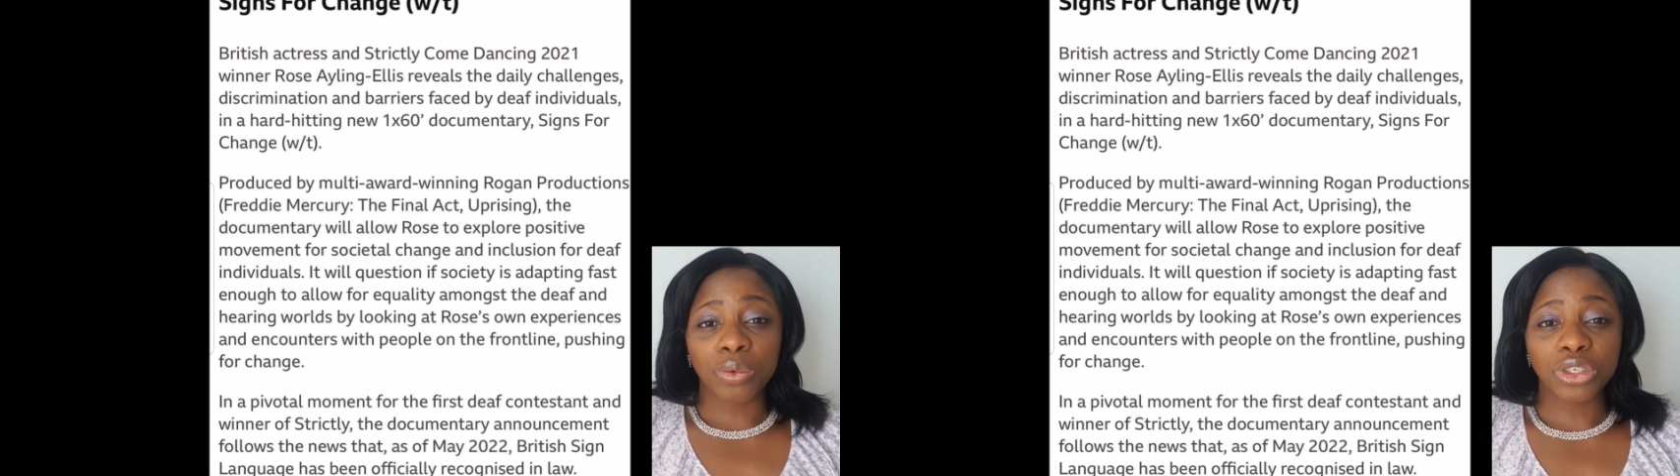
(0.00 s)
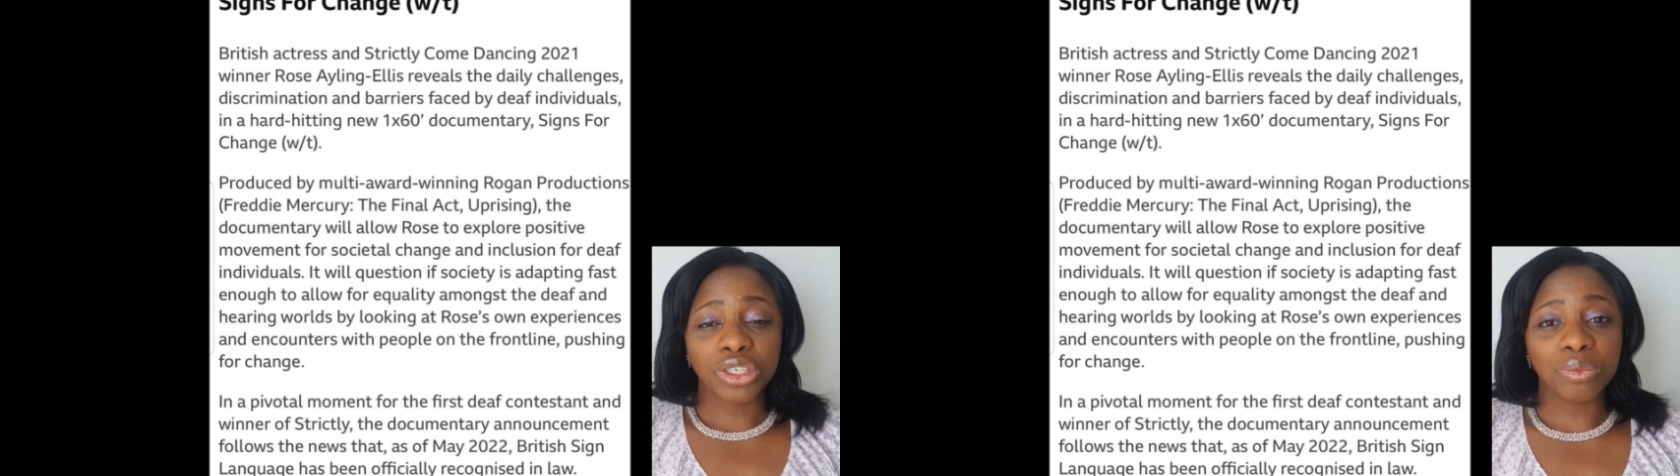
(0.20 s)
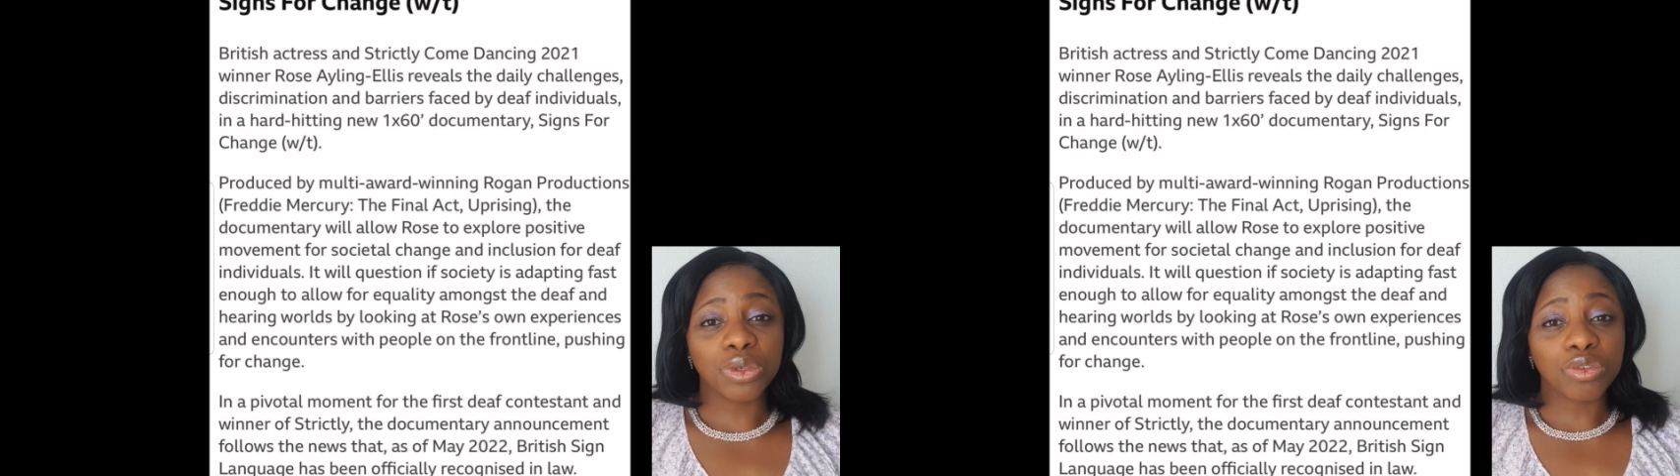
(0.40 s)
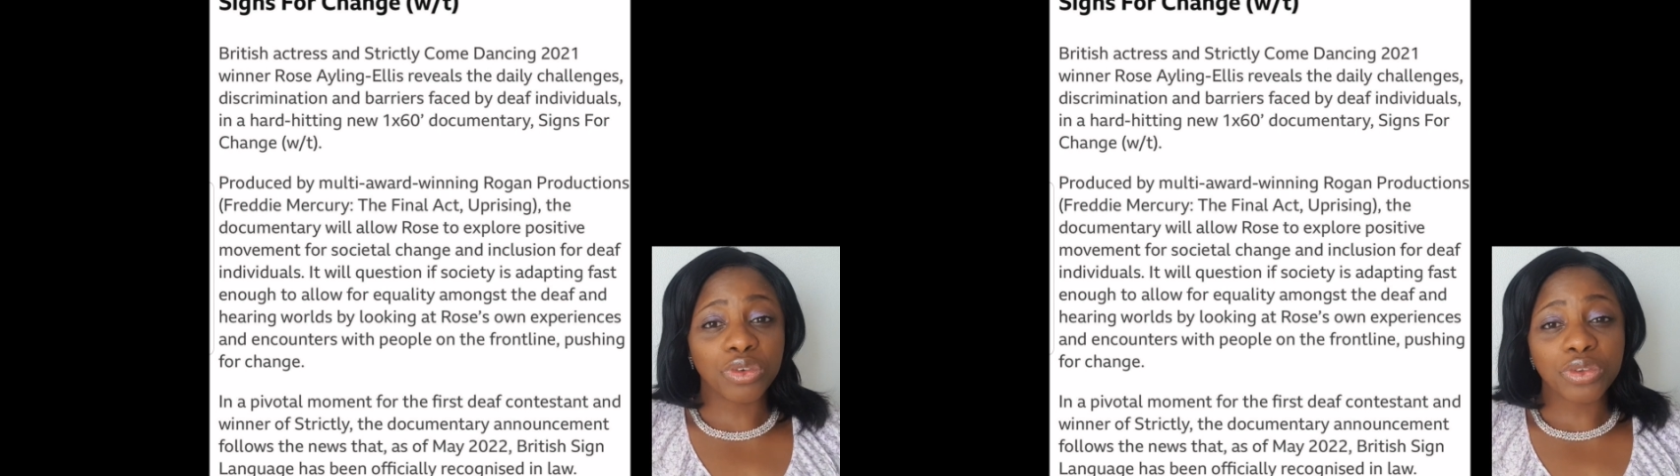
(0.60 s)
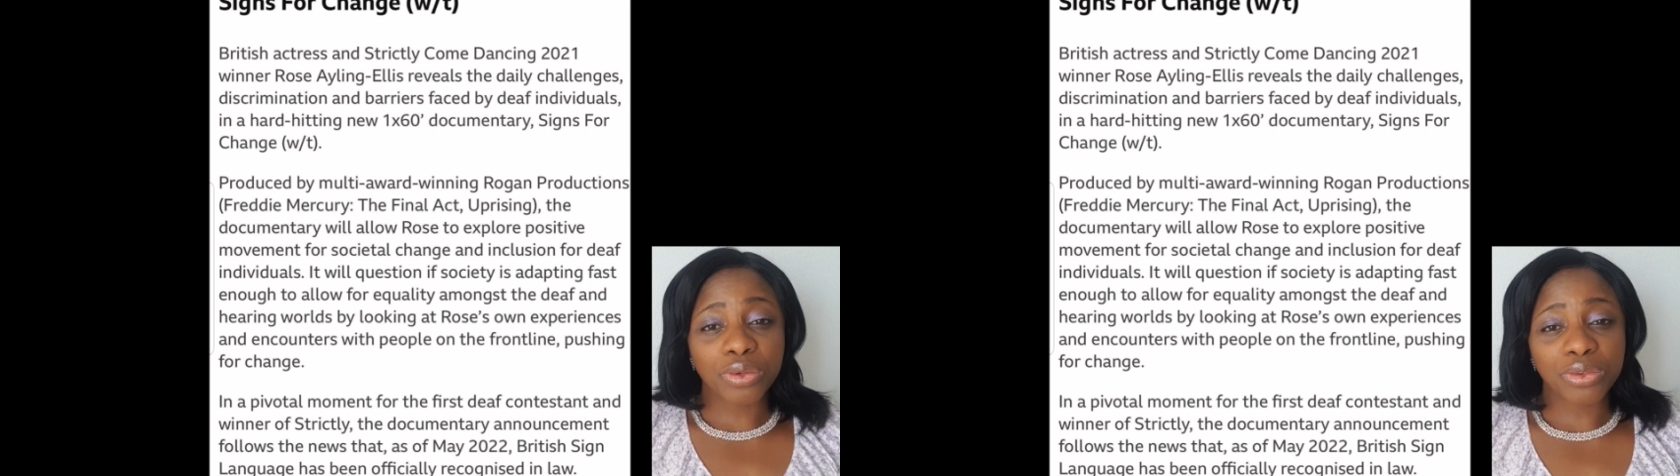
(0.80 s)
officially
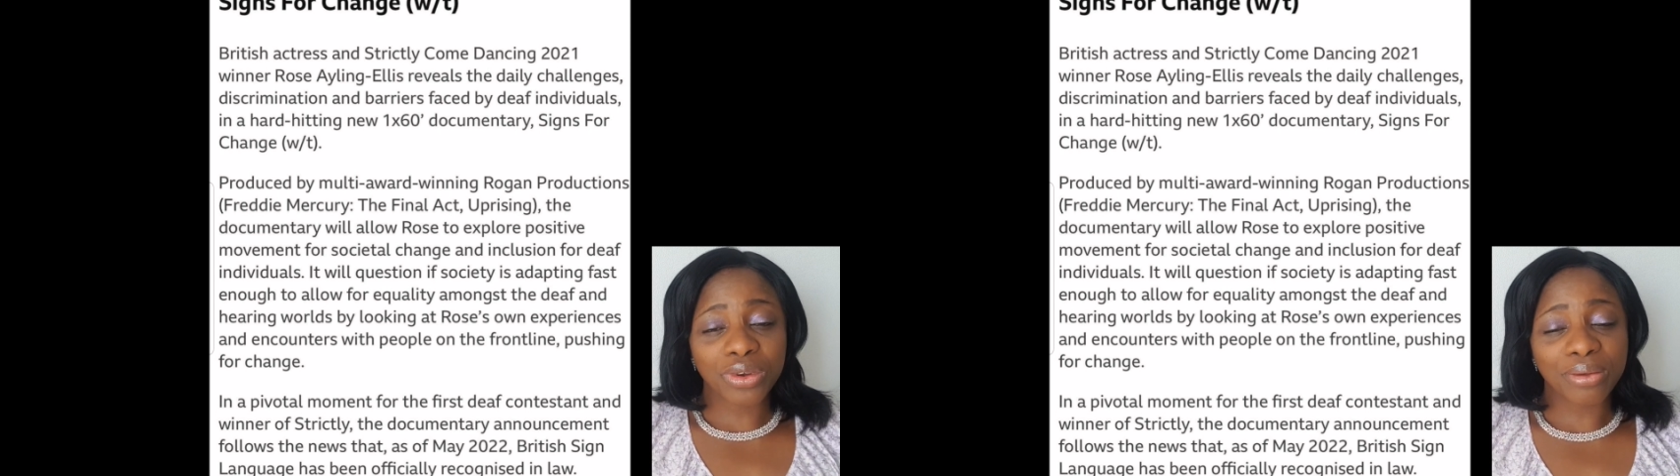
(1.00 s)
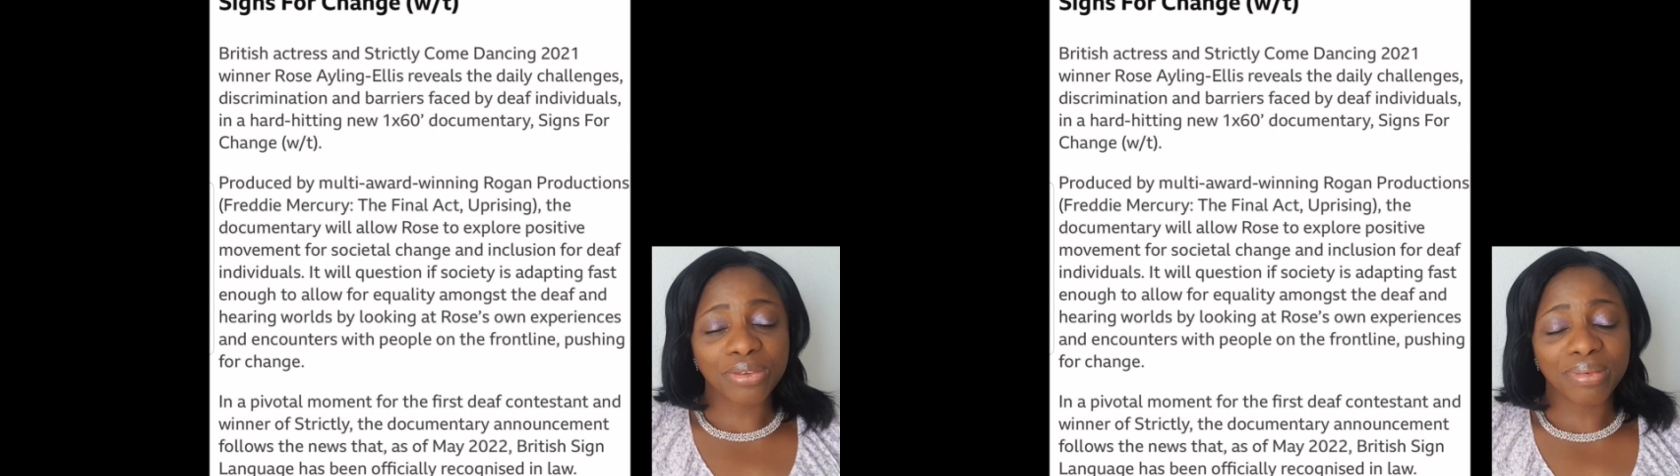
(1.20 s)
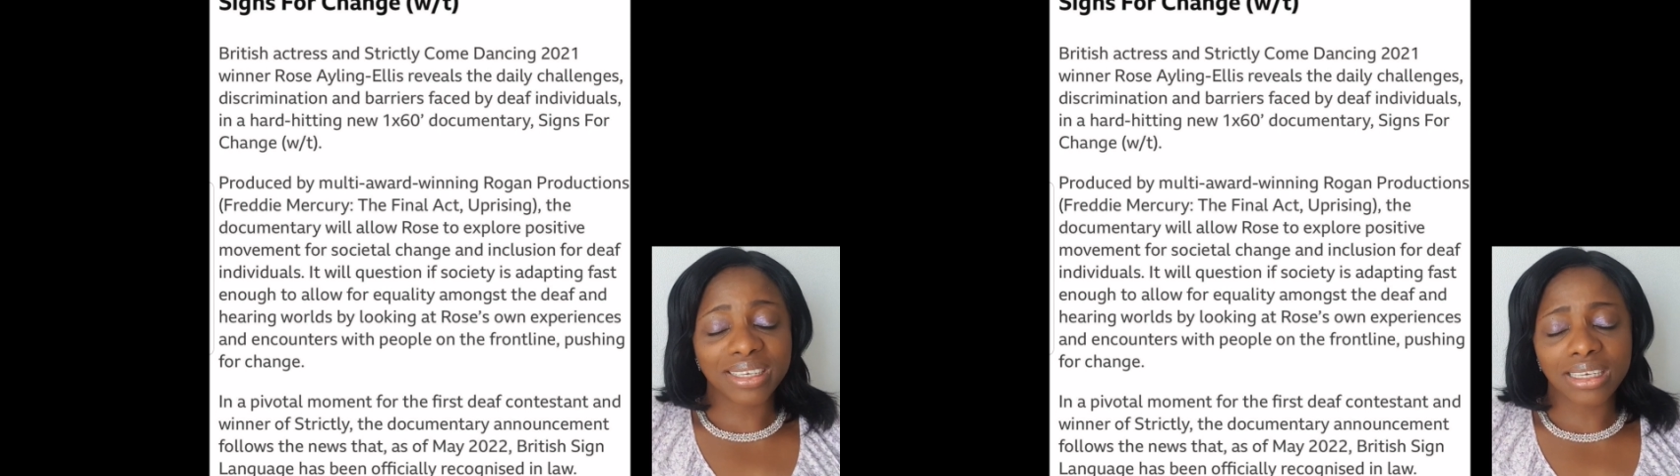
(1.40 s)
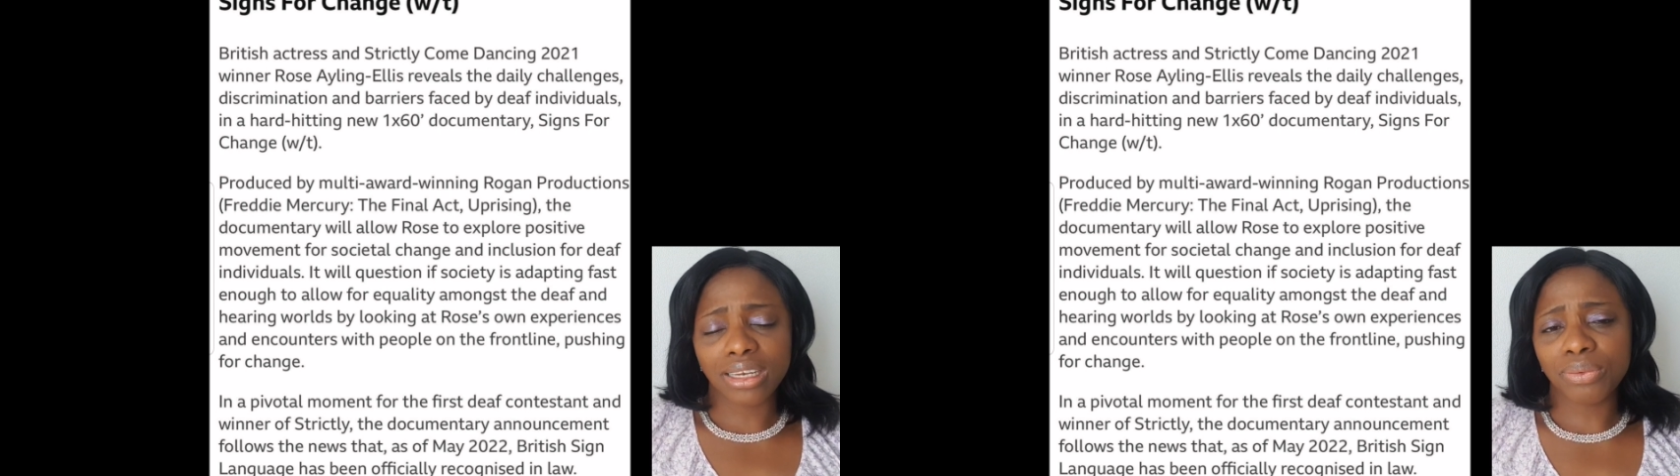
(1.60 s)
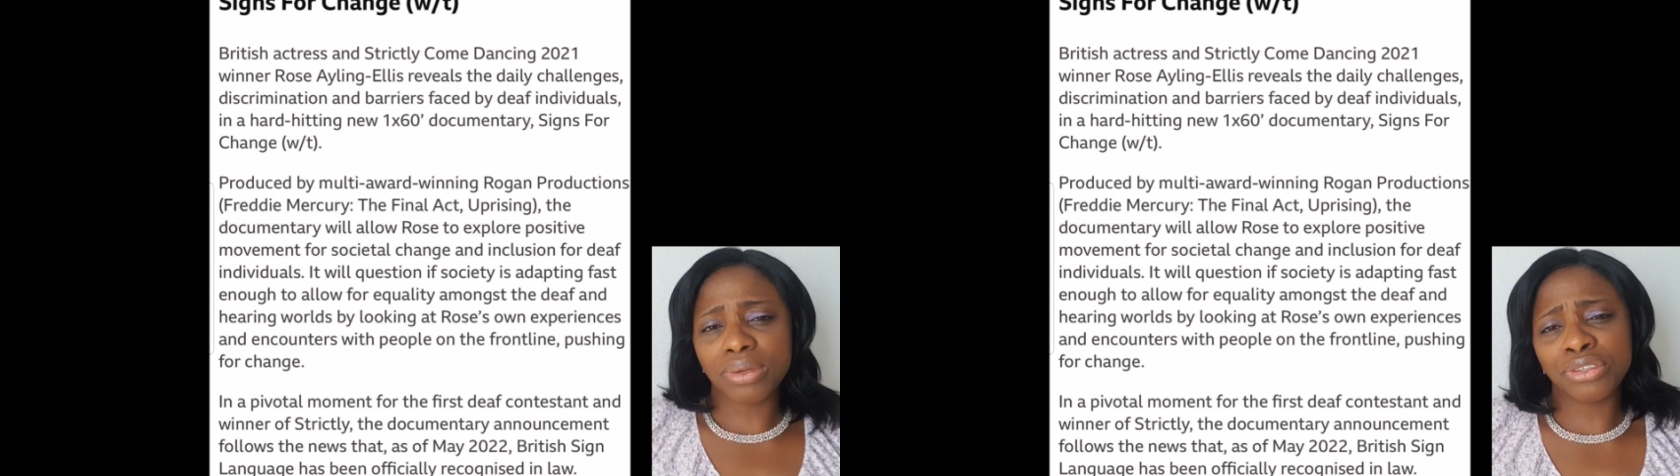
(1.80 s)
recognized in
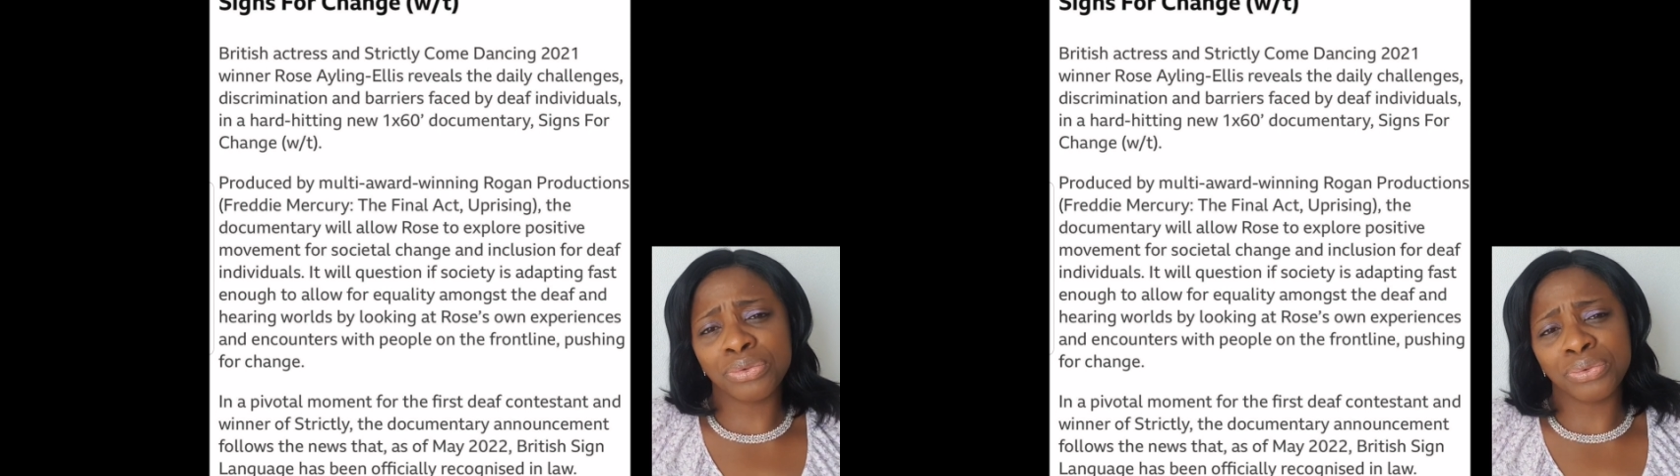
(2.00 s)
law.